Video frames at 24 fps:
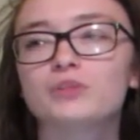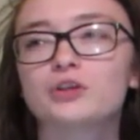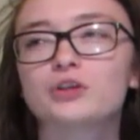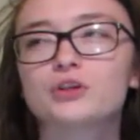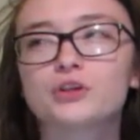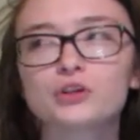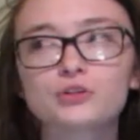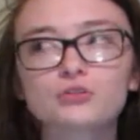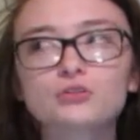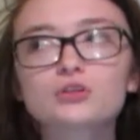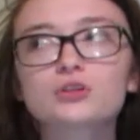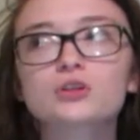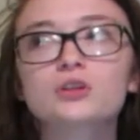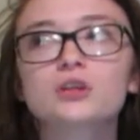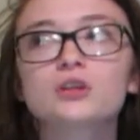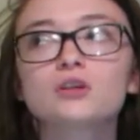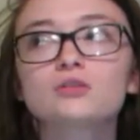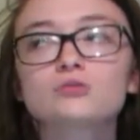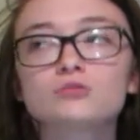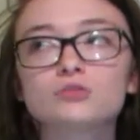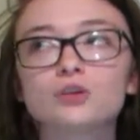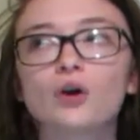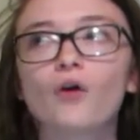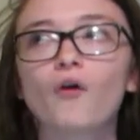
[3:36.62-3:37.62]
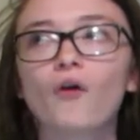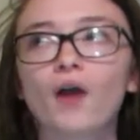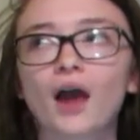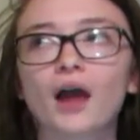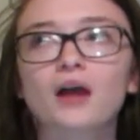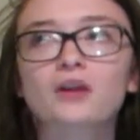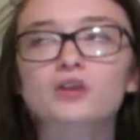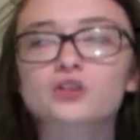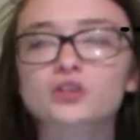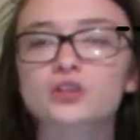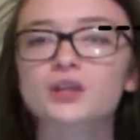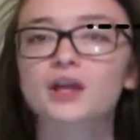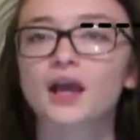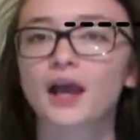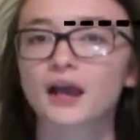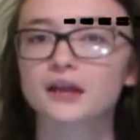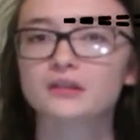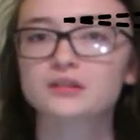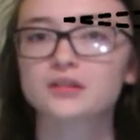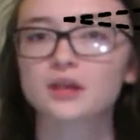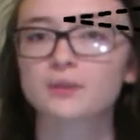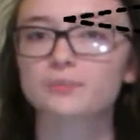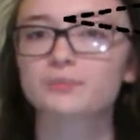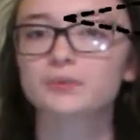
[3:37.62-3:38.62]
Usually you don't actually
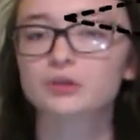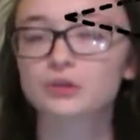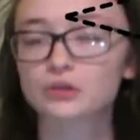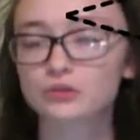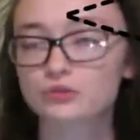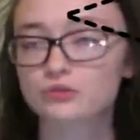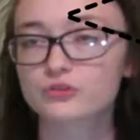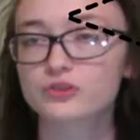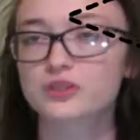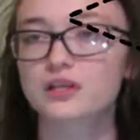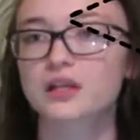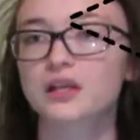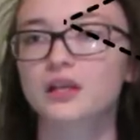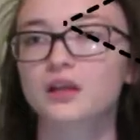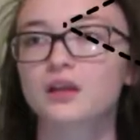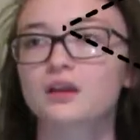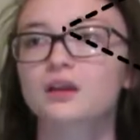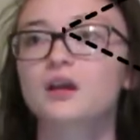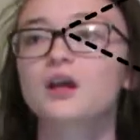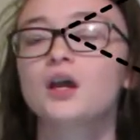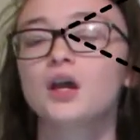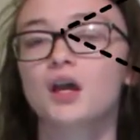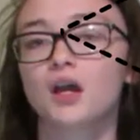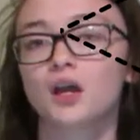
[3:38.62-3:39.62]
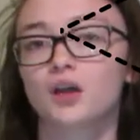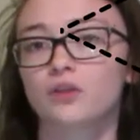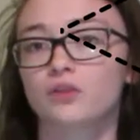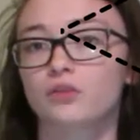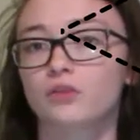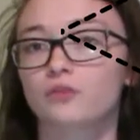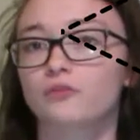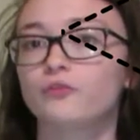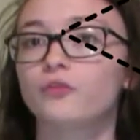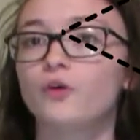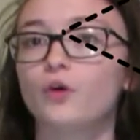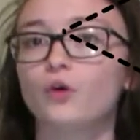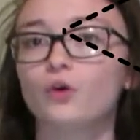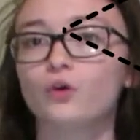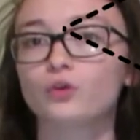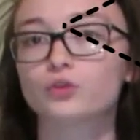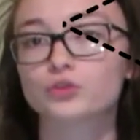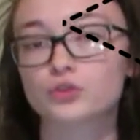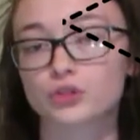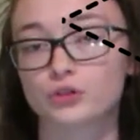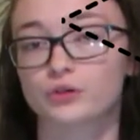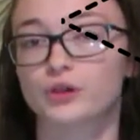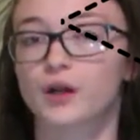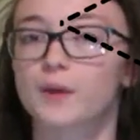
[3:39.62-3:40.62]
end up using the
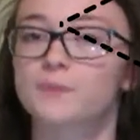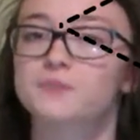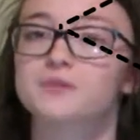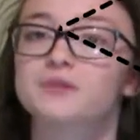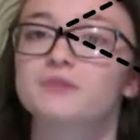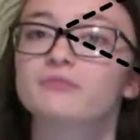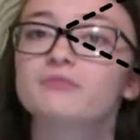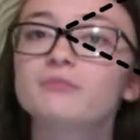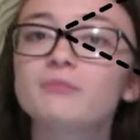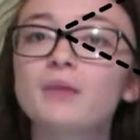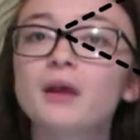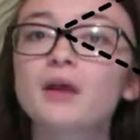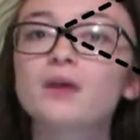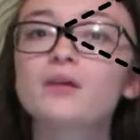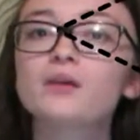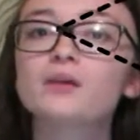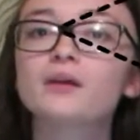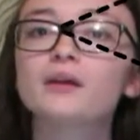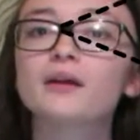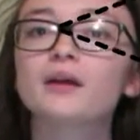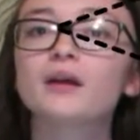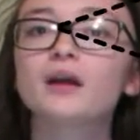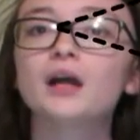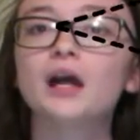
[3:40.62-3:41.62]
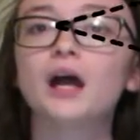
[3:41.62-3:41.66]
full 2 cups of milk.